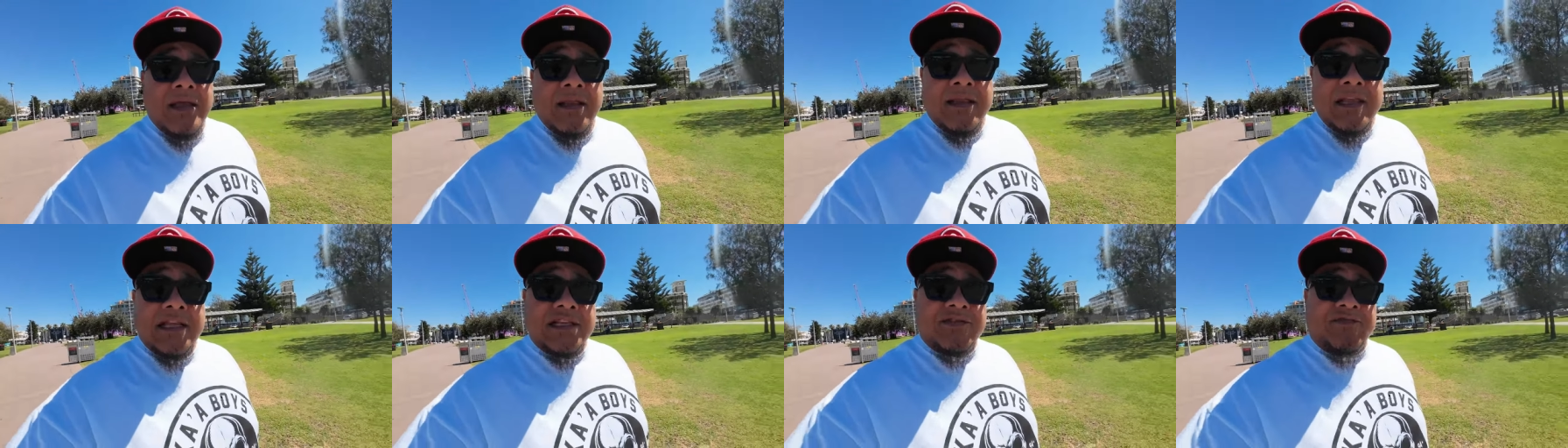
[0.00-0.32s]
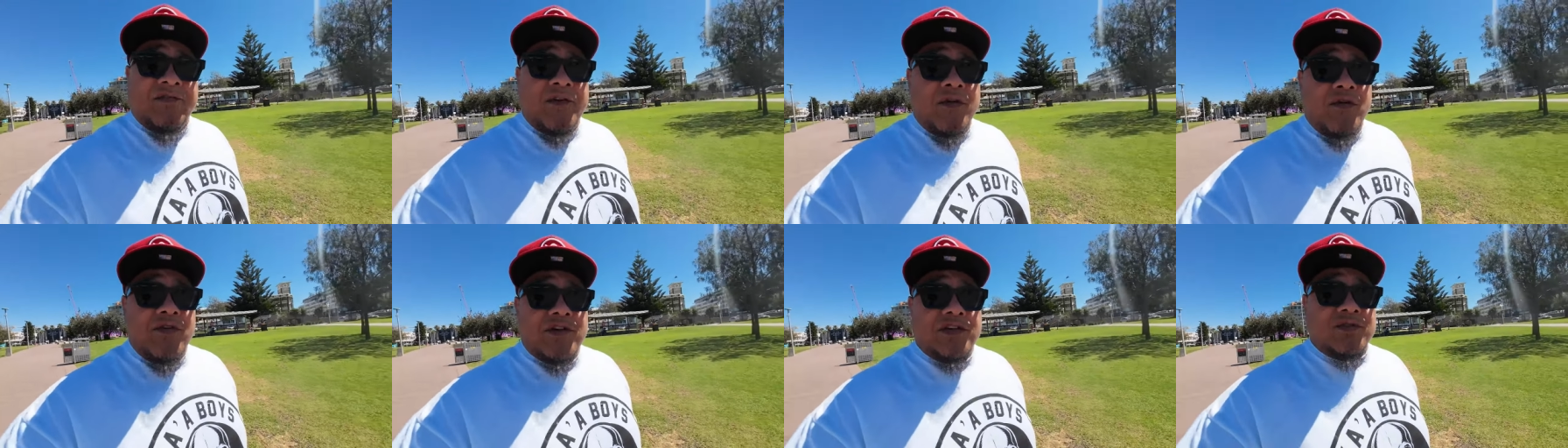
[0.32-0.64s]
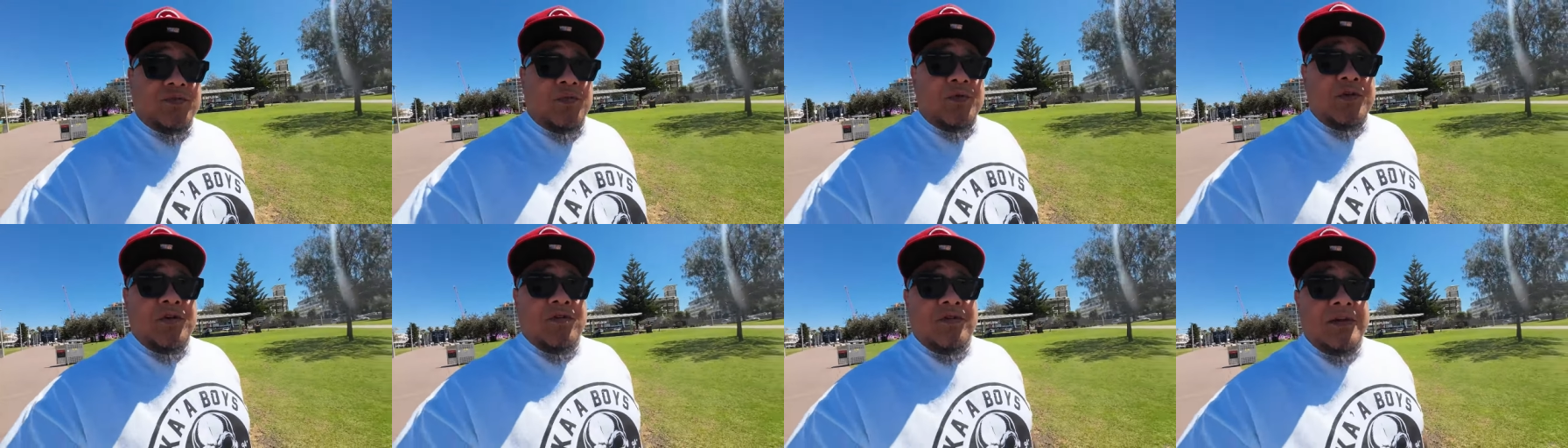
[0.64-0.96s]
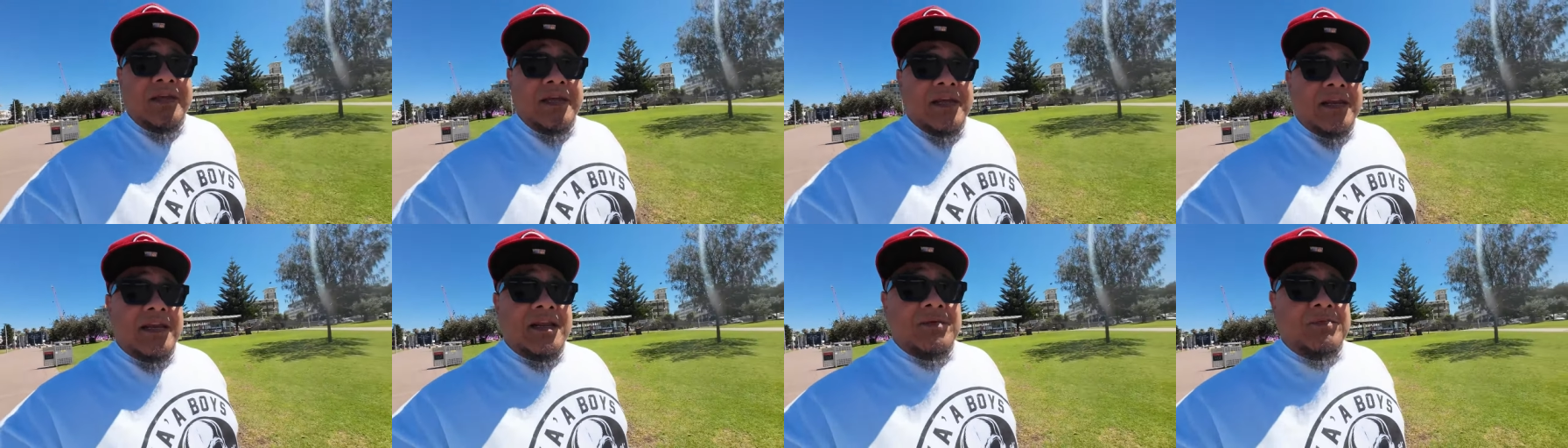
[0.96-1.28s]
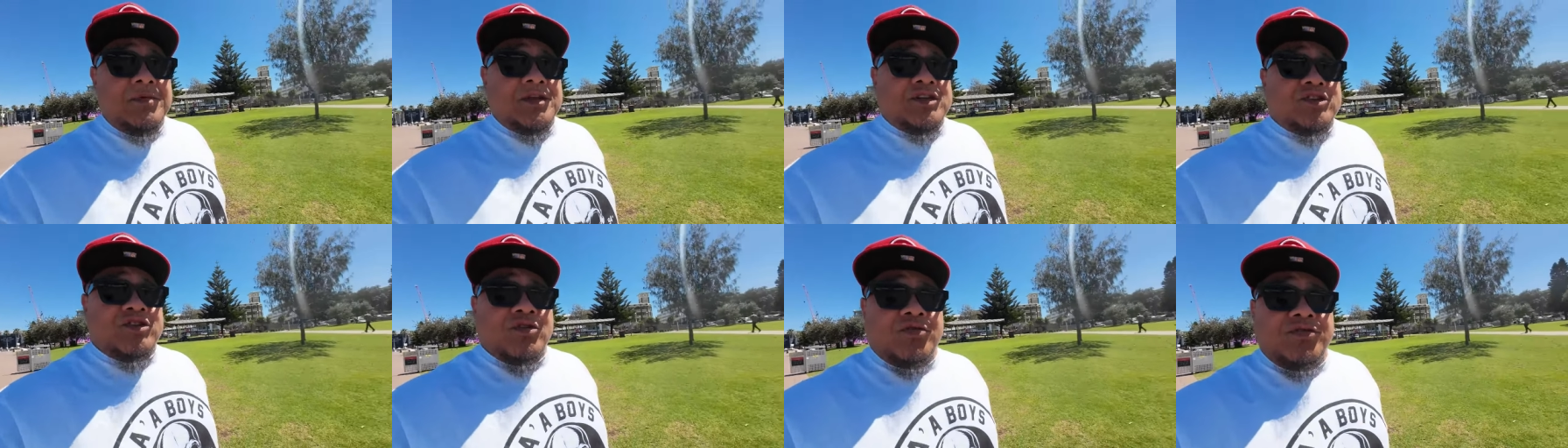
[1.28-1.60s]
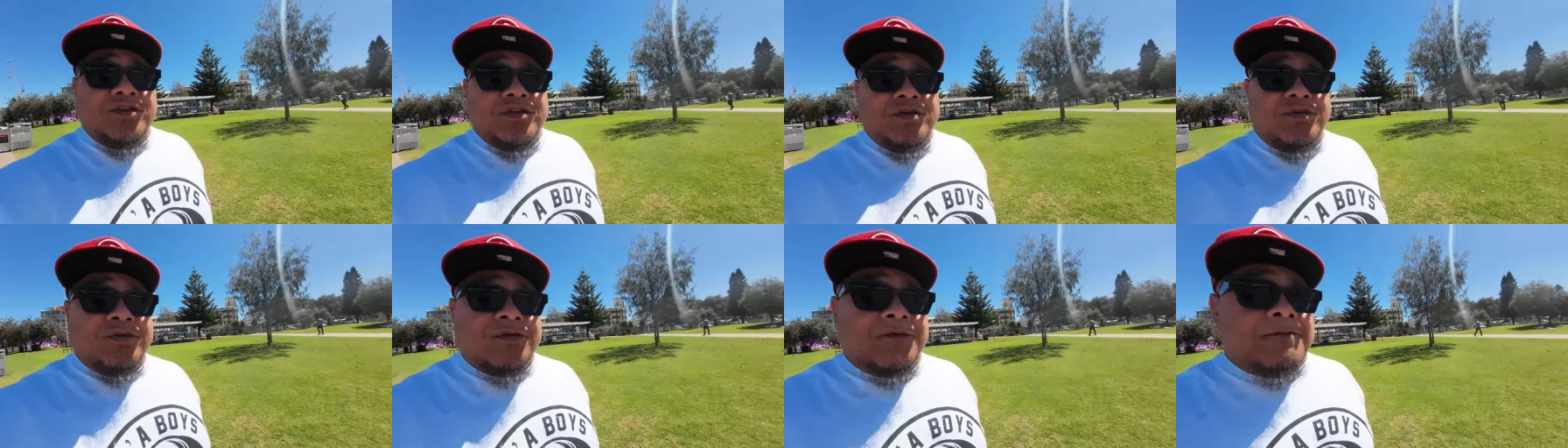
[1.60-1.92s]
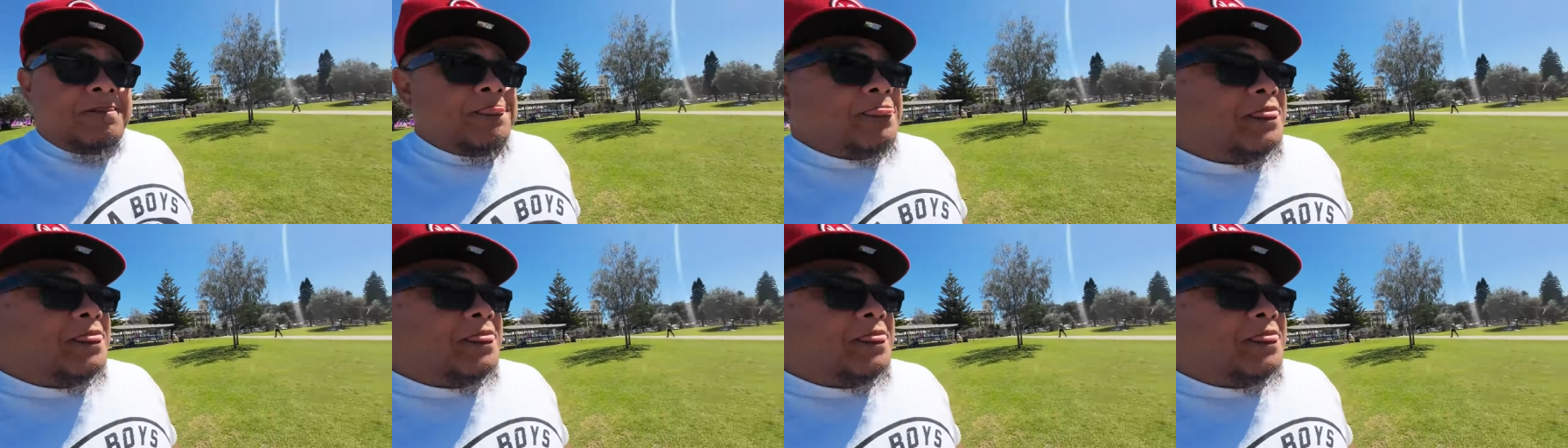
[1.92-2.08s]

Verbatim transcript: this Ferris wheel here, let me show you.